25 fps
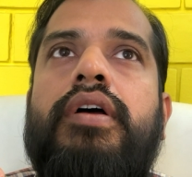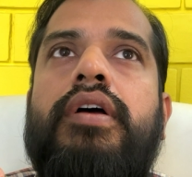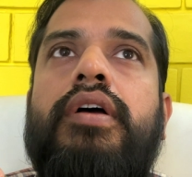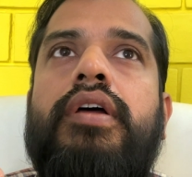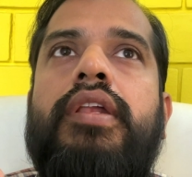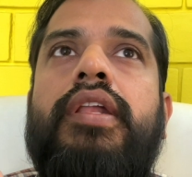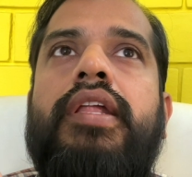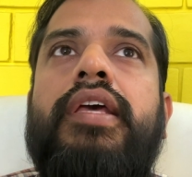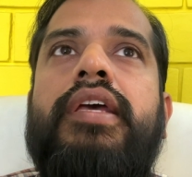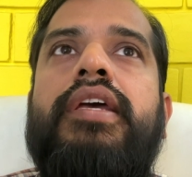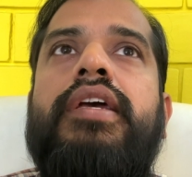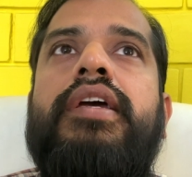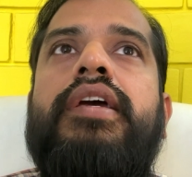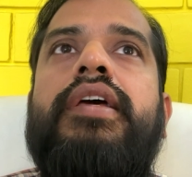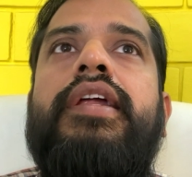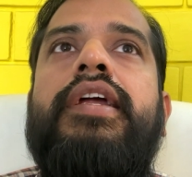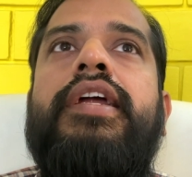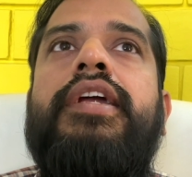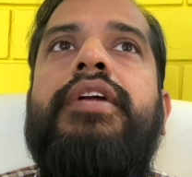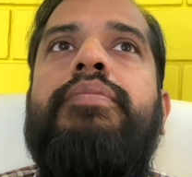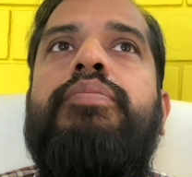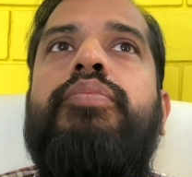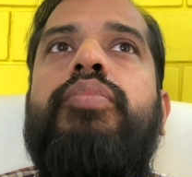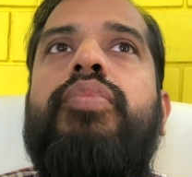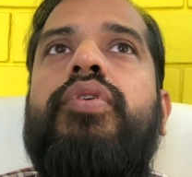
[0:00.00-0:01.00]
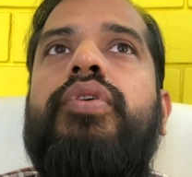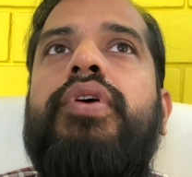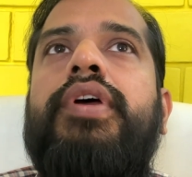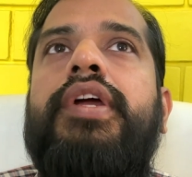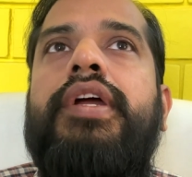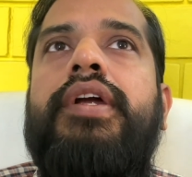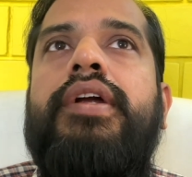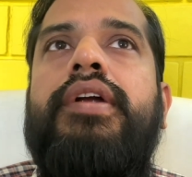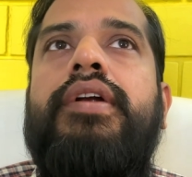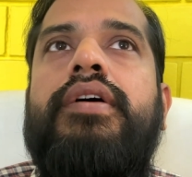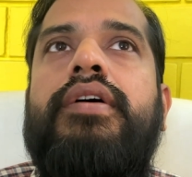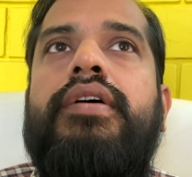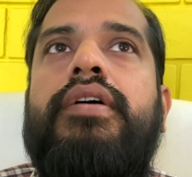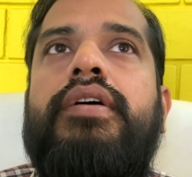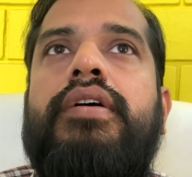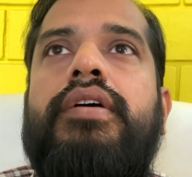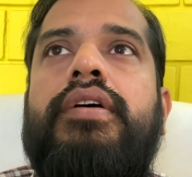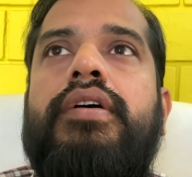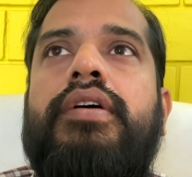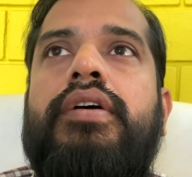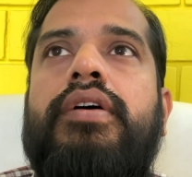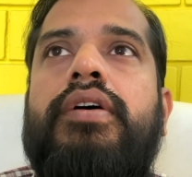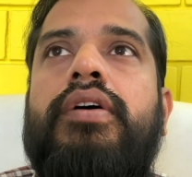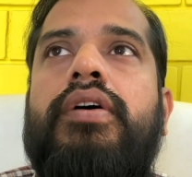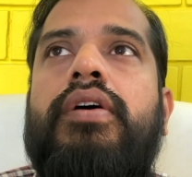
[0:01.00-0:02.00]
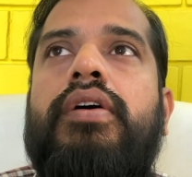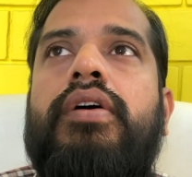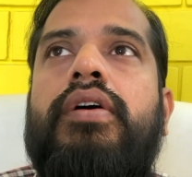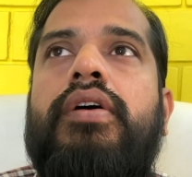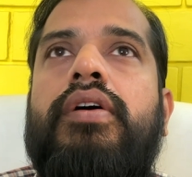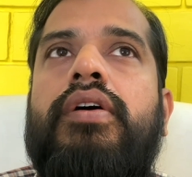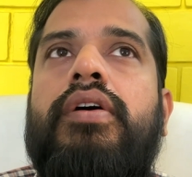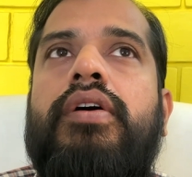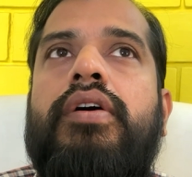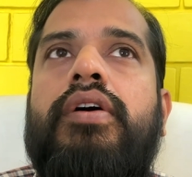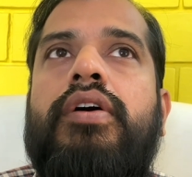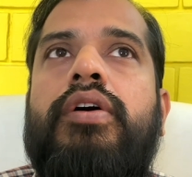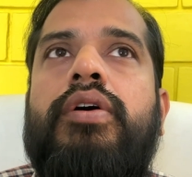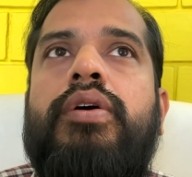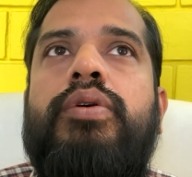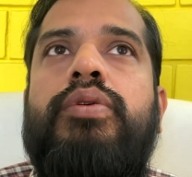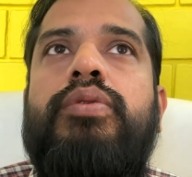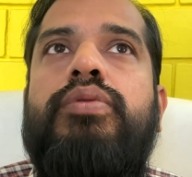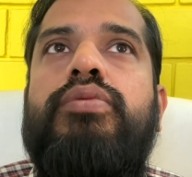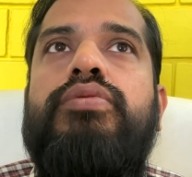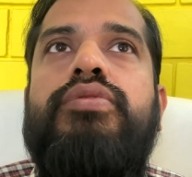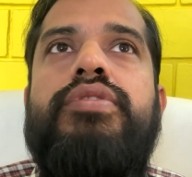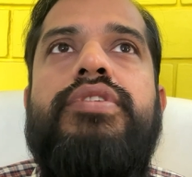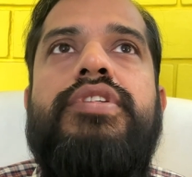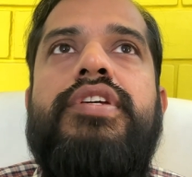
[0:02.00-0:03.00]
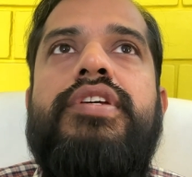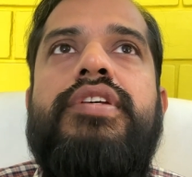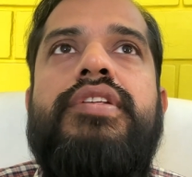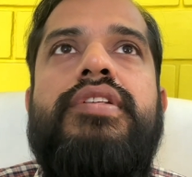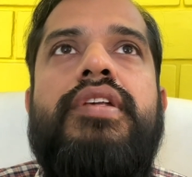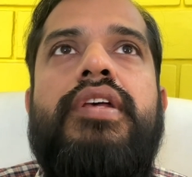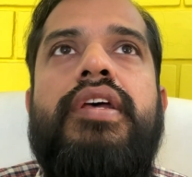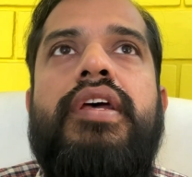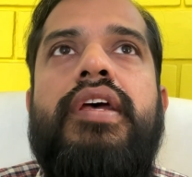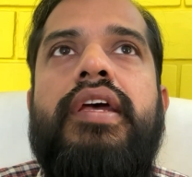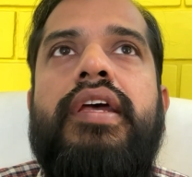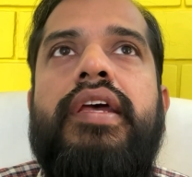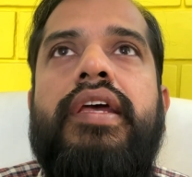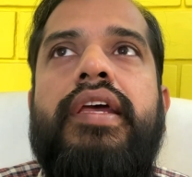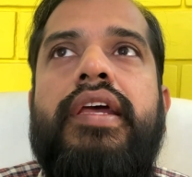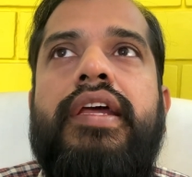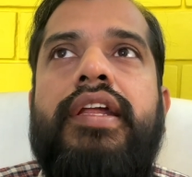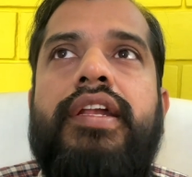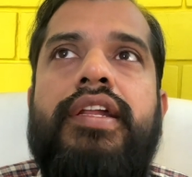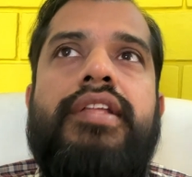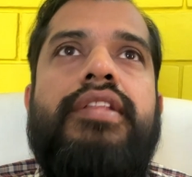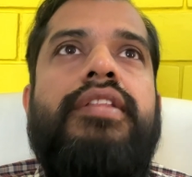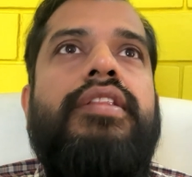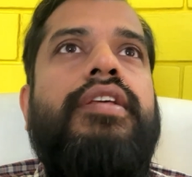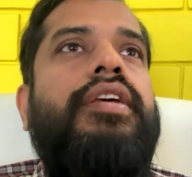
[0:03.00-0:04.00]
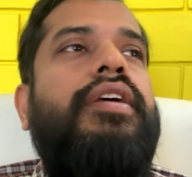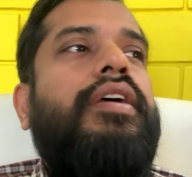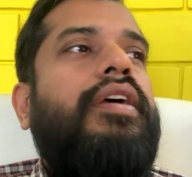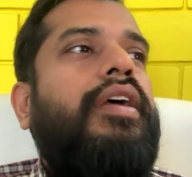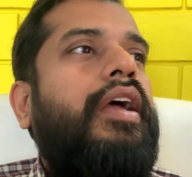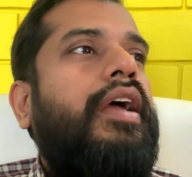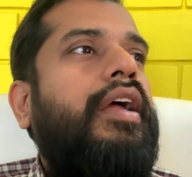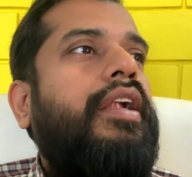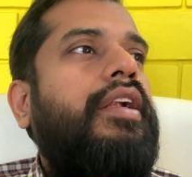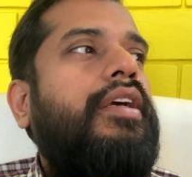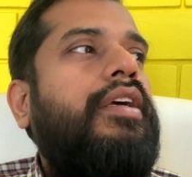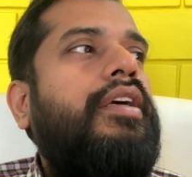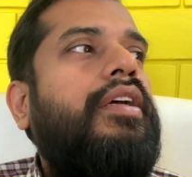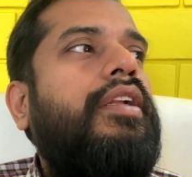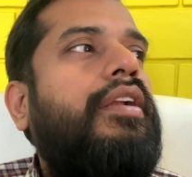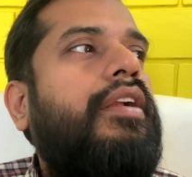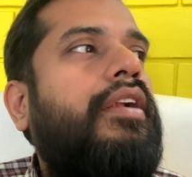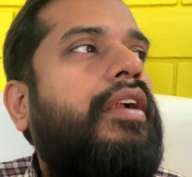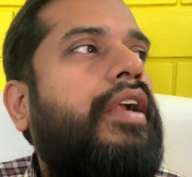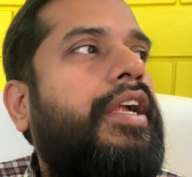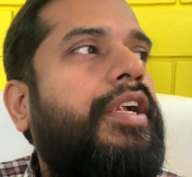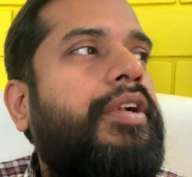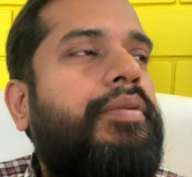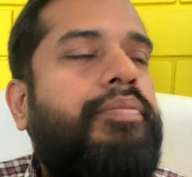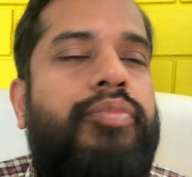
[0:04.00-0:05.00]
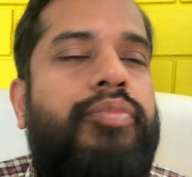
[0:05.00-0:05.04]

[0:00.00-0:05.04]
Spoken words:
like a great poet who sees anything and can write